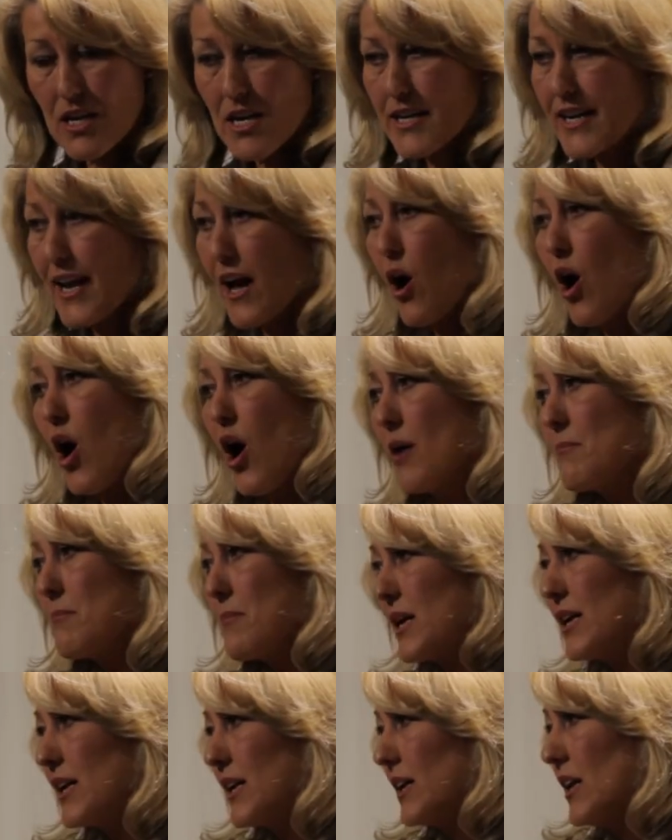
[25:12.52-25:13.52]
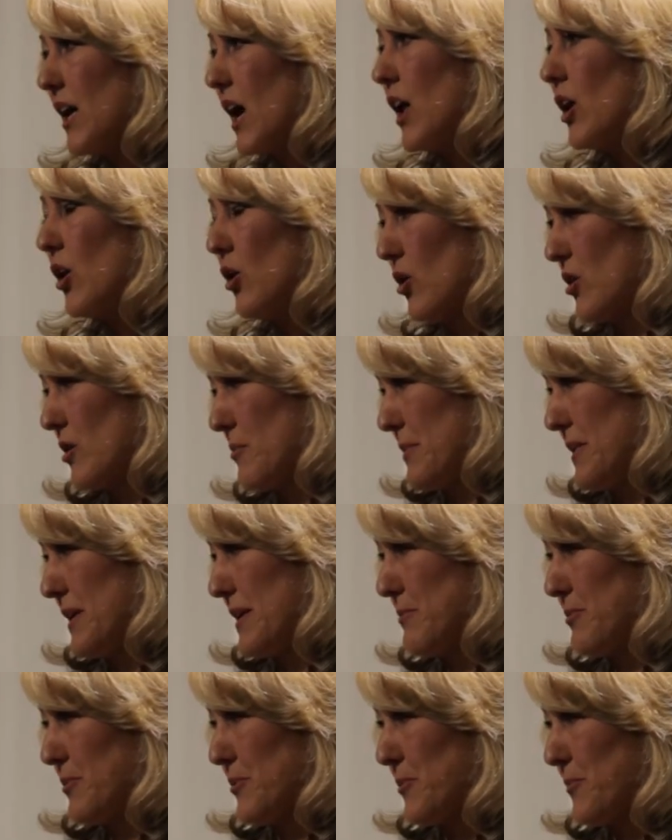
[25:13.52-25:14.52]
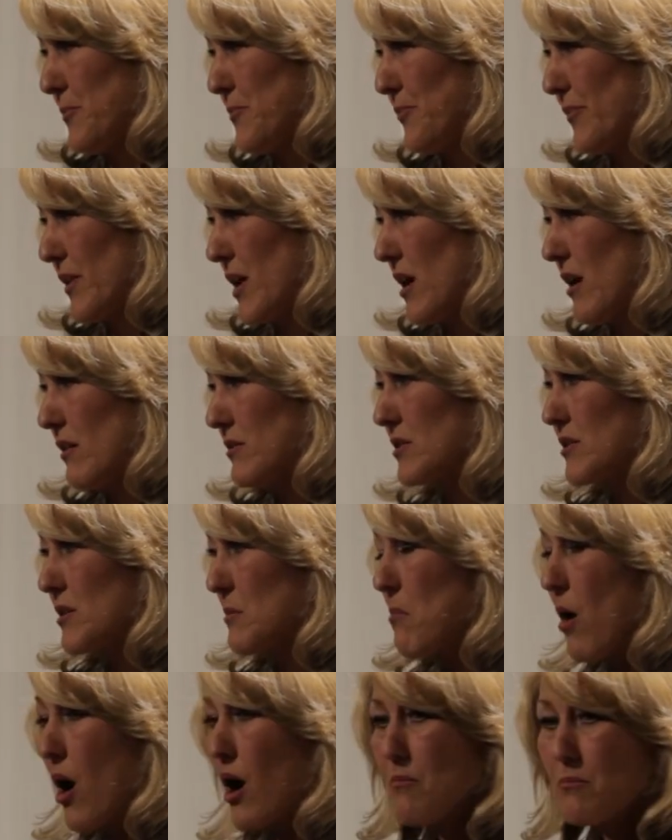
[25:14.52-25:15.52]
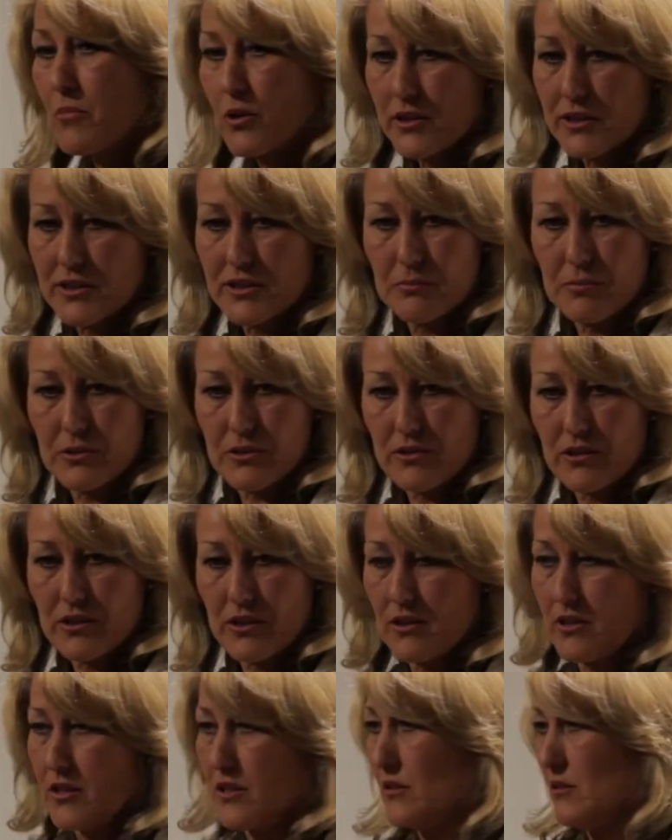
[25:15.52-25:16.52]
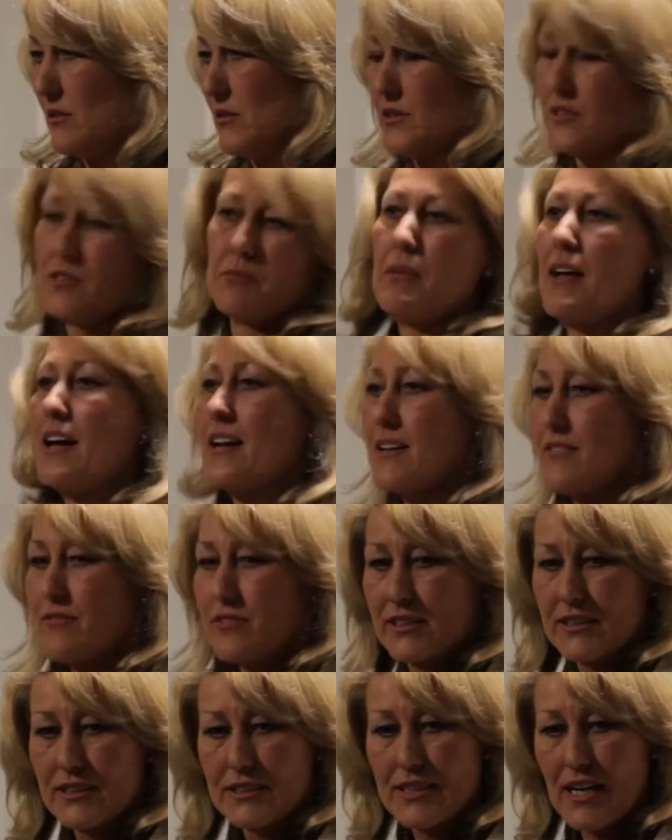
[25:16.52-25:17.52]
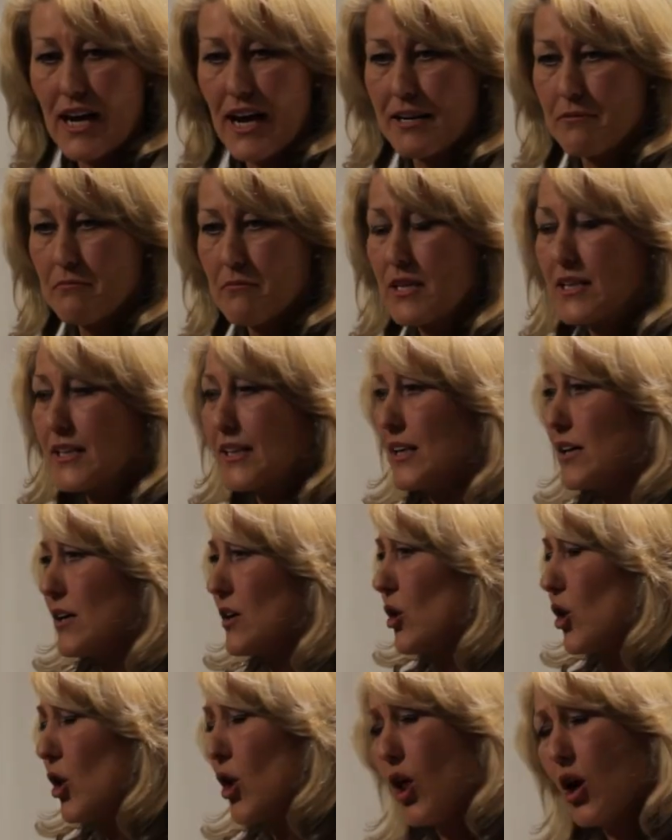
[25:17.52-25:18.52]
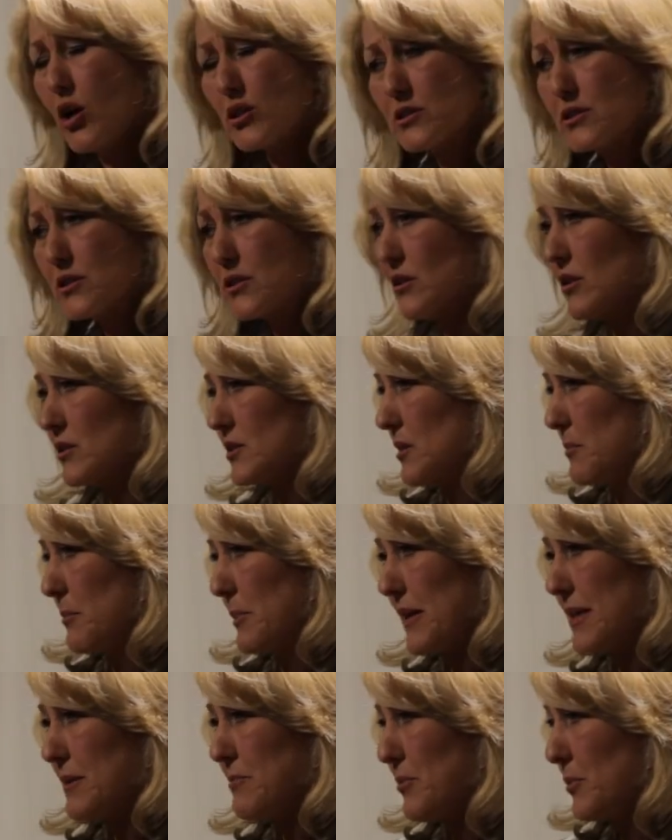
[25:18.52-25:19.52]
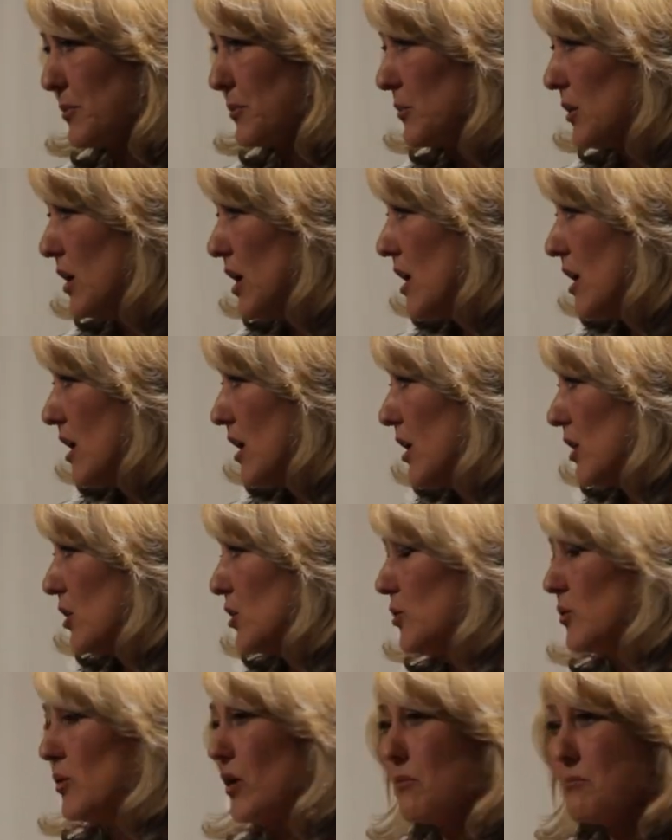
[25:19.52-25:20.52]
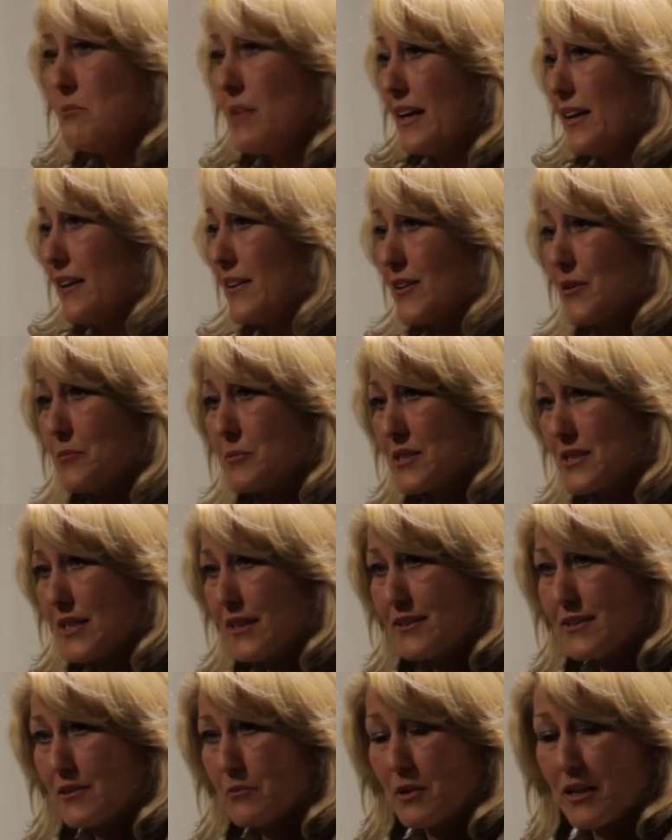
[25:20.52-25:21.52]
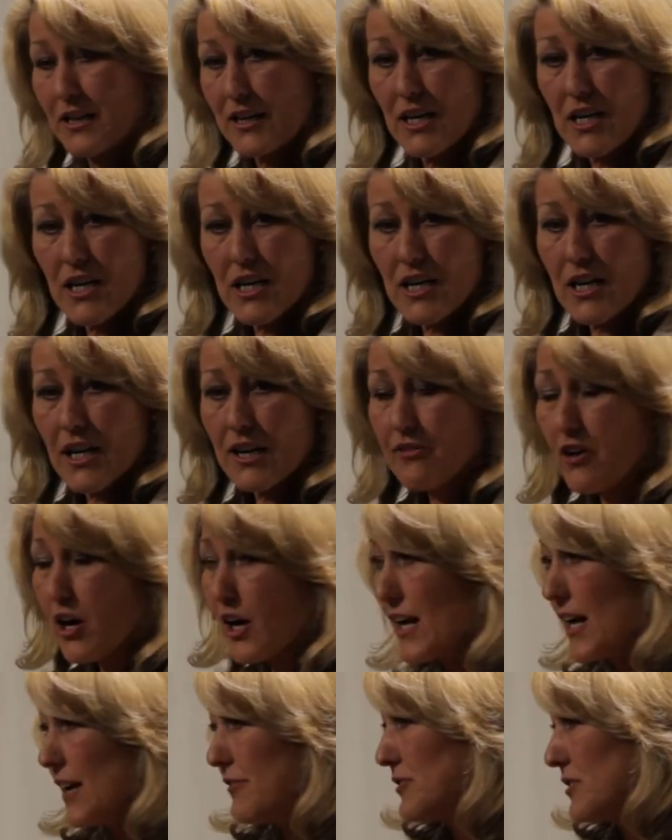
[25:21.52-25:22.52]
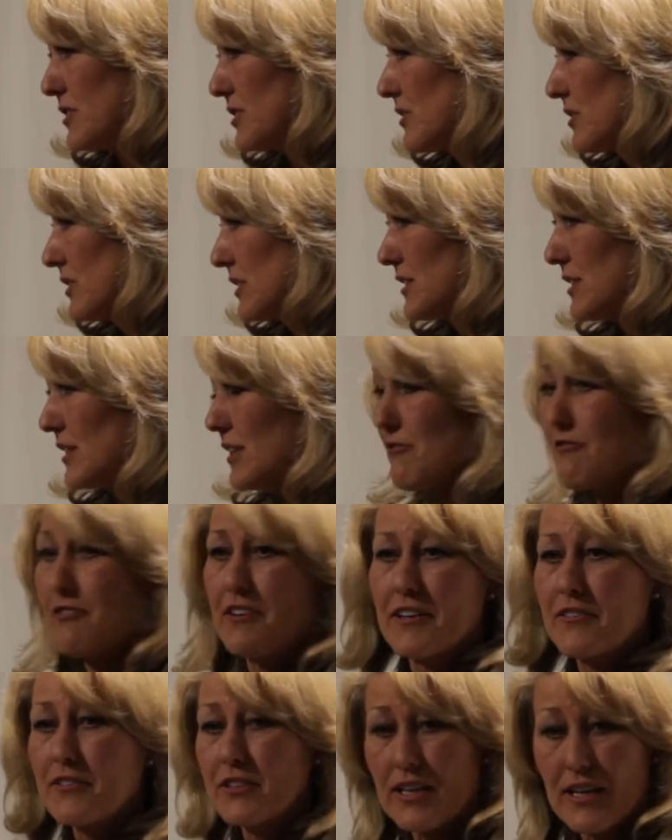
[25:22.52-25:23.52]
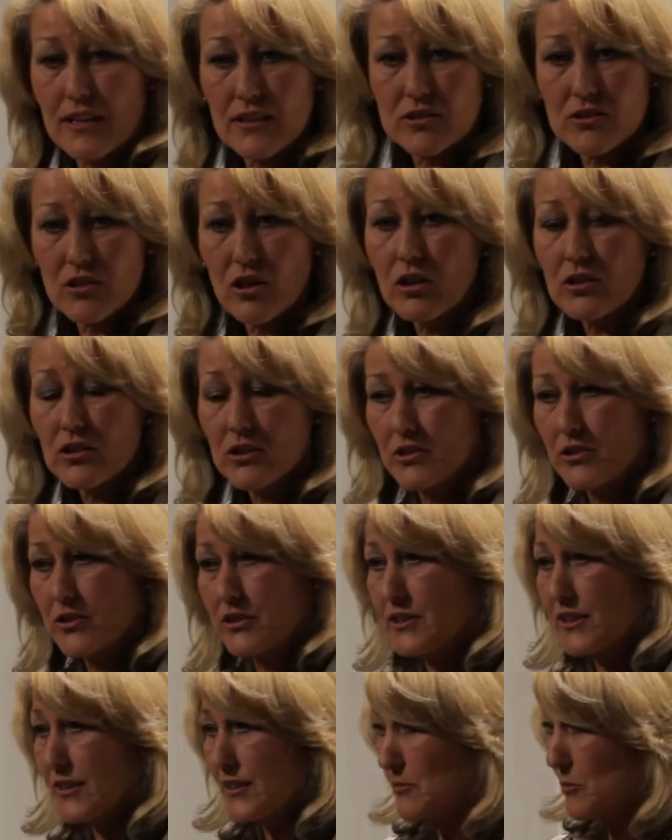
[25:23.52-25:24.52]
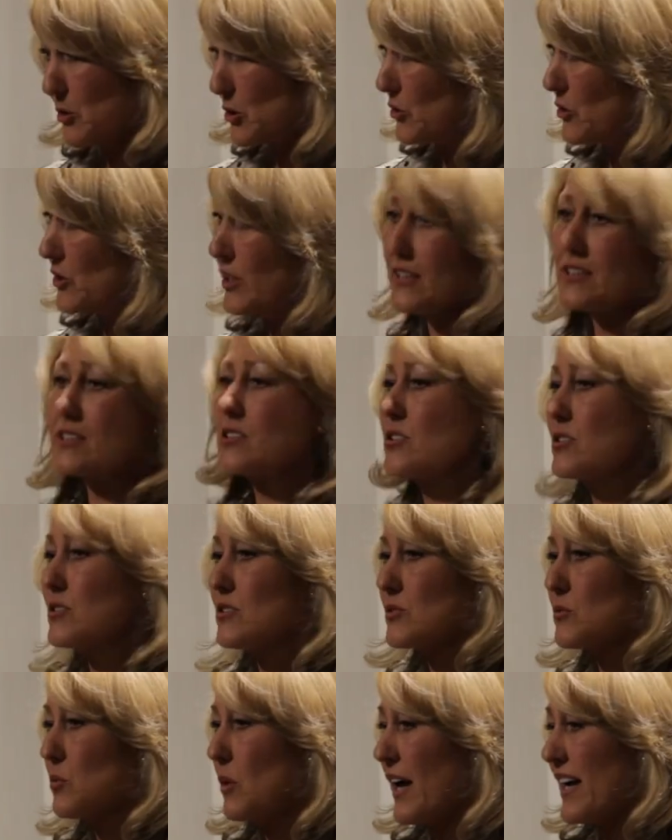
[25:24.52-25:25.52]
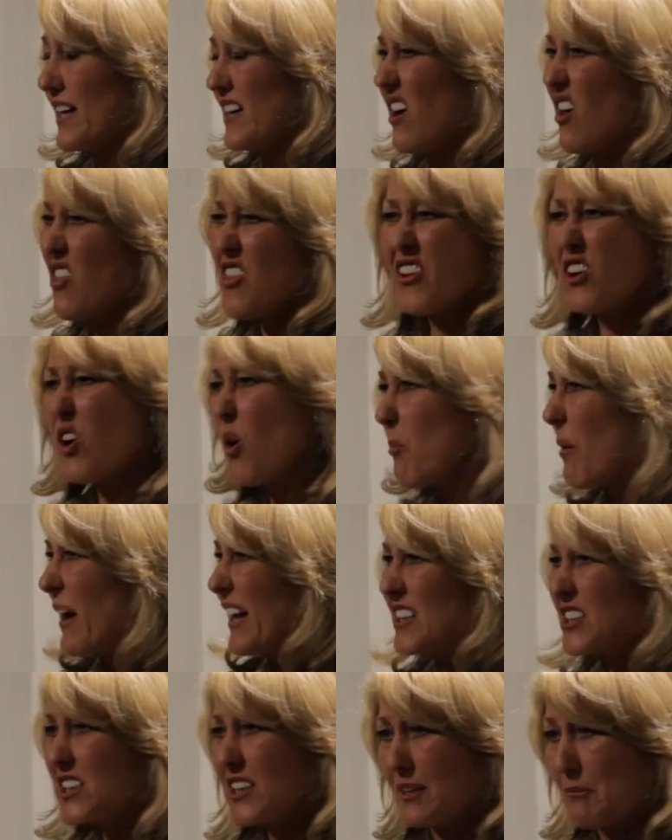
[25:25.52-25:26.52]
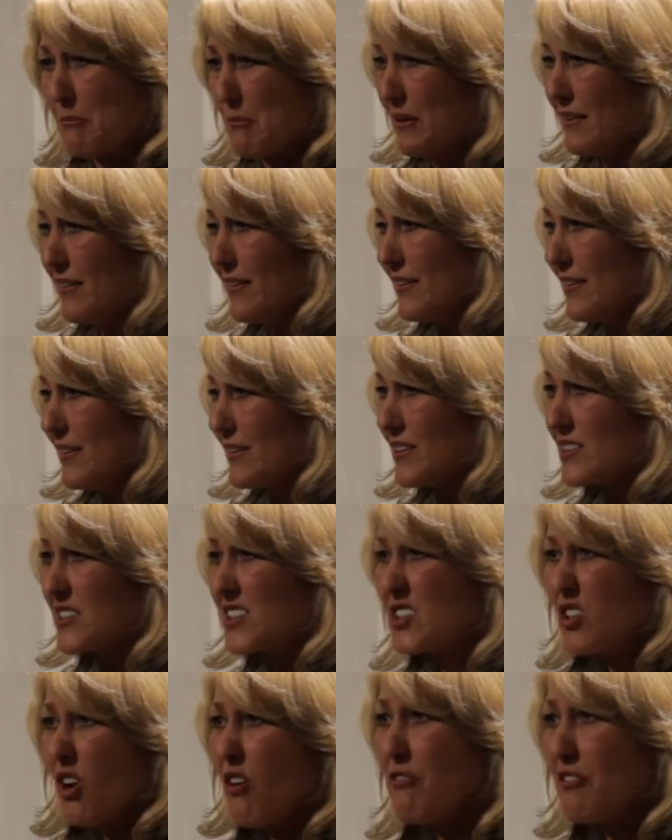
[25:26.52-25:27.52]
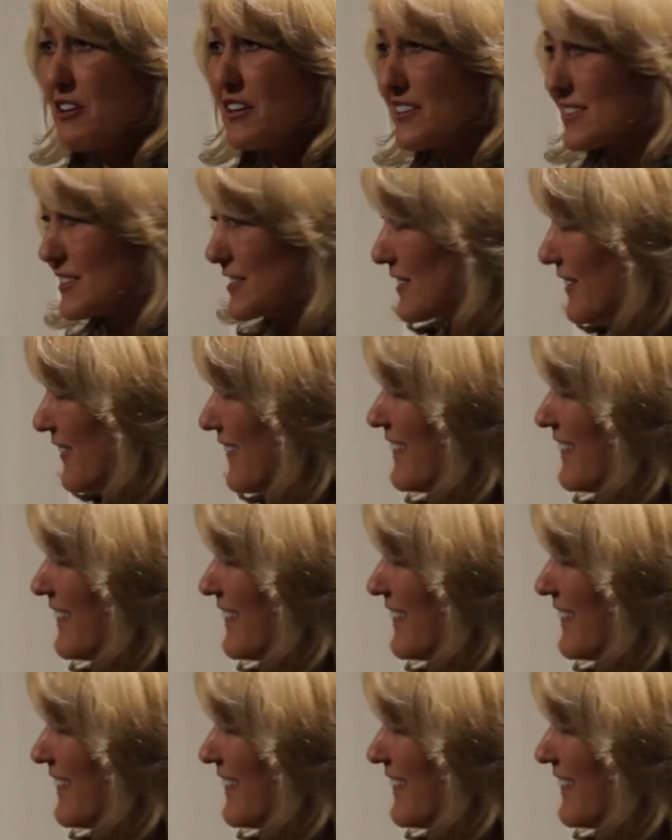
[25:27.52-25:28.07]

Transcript: Now, I'm meeting a lot of people I was at the Mind, Body, Spirit in just about every state, meeting lots and lots of people who, many of them said to me, if I have to sit in front of another doctor who says to me, you need to lose weight, I think I'll punch him because it's obvious.